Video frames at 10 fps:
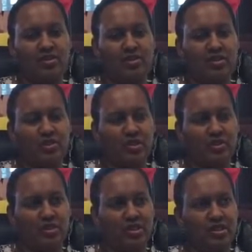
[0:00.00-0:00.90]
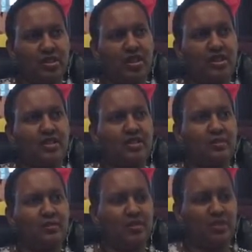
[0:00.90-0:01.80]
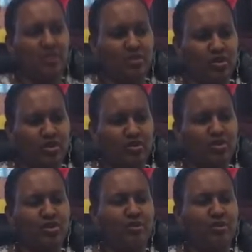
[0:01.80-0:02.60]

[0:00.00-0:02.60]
So it takes up a large